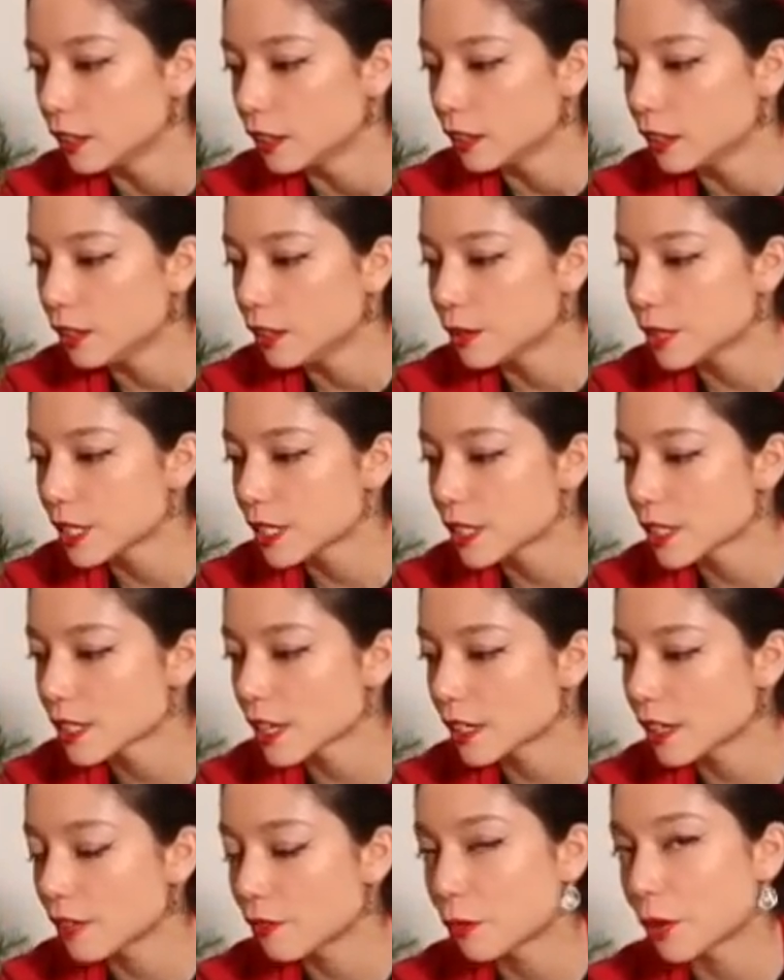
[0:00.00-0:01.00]
Lewis says, I
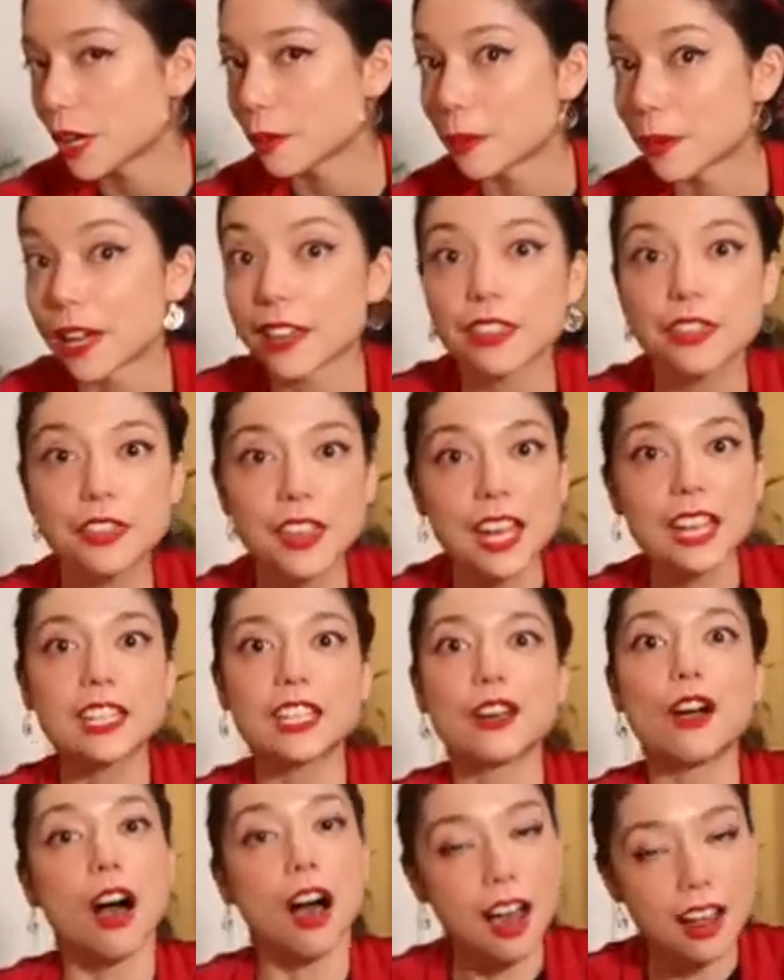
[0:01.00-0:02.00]
love wearing pink. Thank
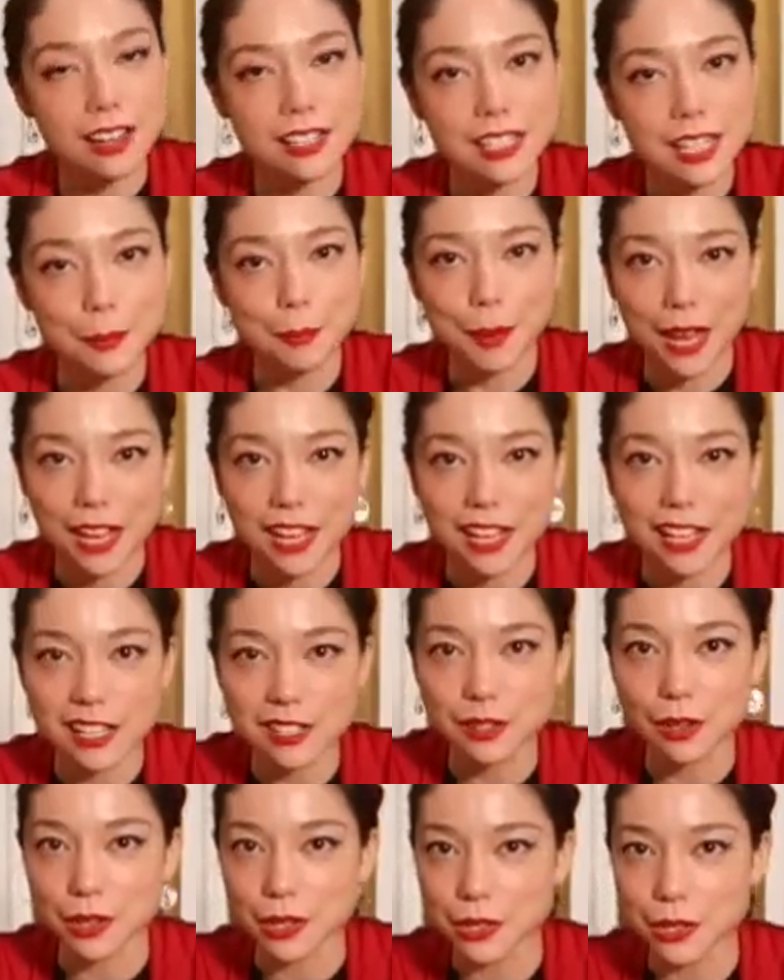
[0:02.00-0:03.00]
you. Honestly, pink is
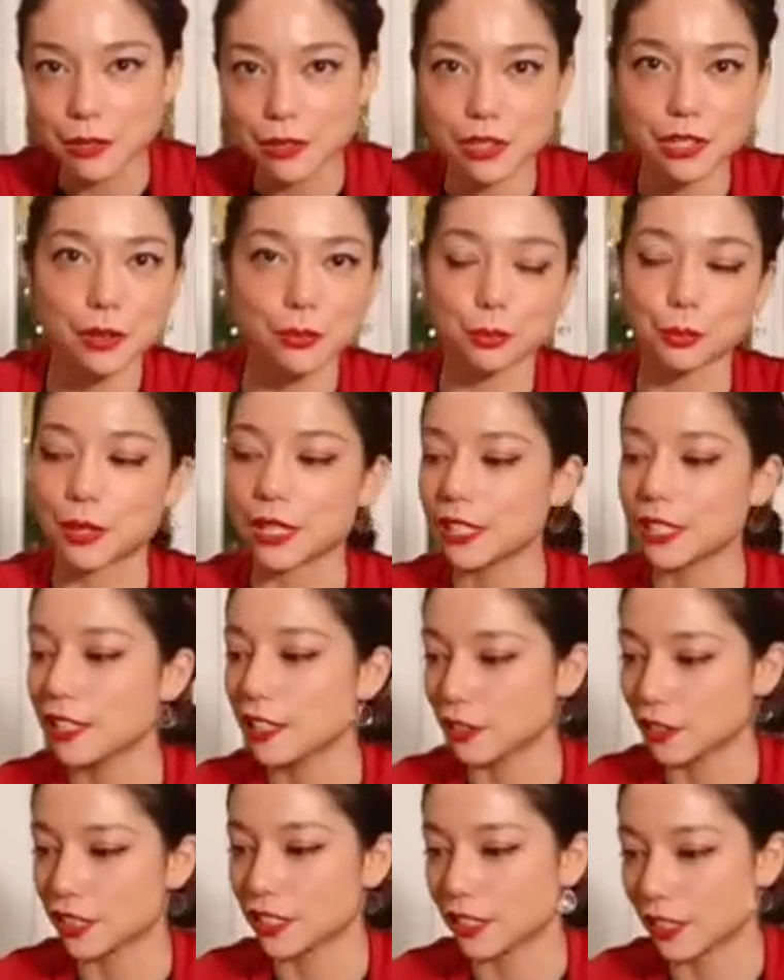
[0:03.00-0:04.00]
also just a really
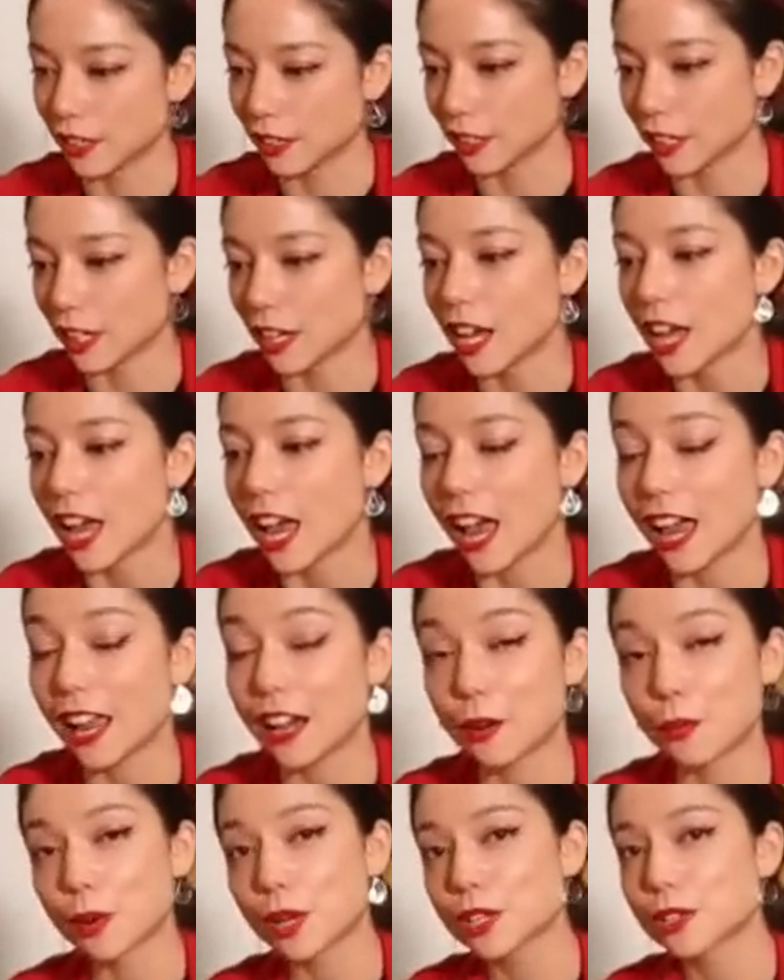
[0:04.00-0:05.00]
good color. And
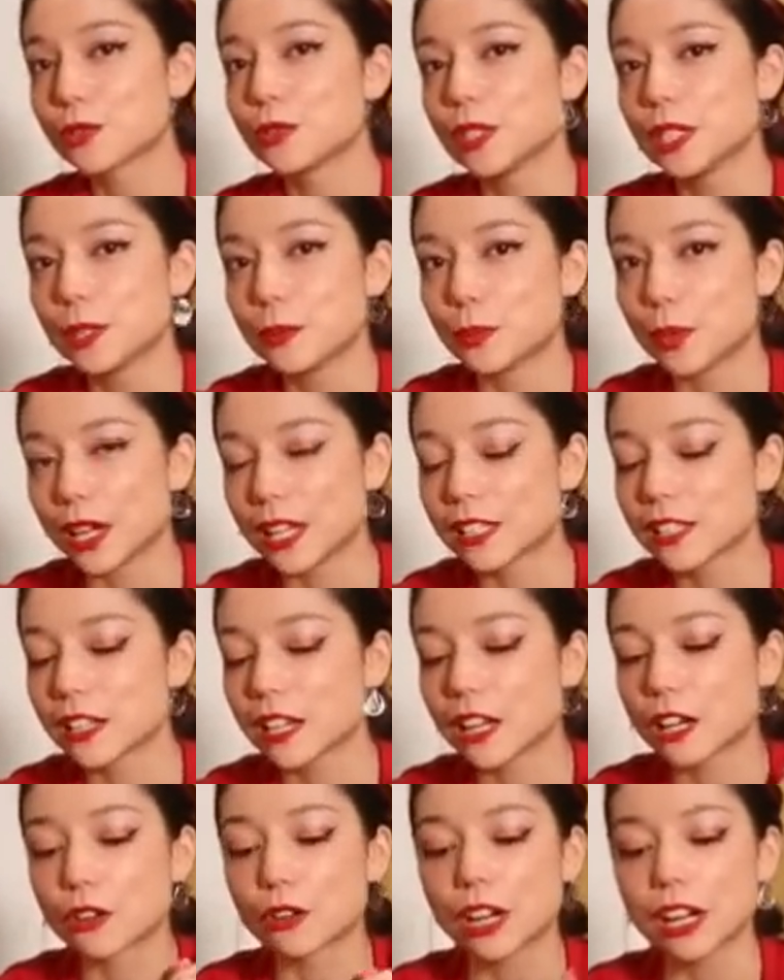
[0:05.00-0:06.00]
it works really well. It's like
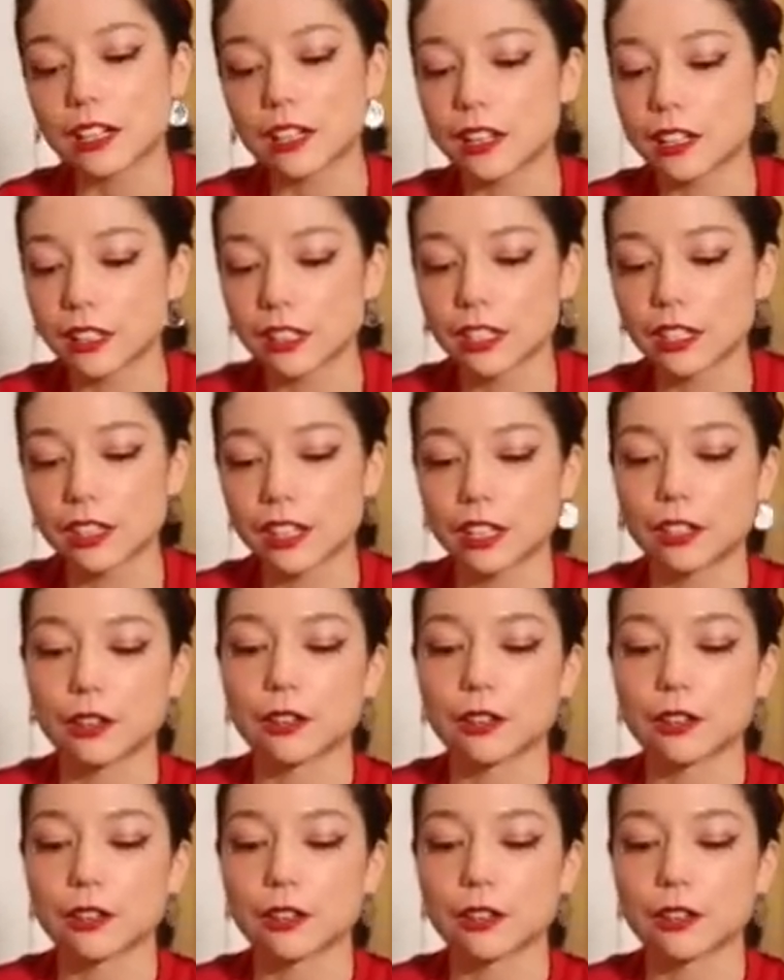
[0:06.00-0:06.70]
a great color that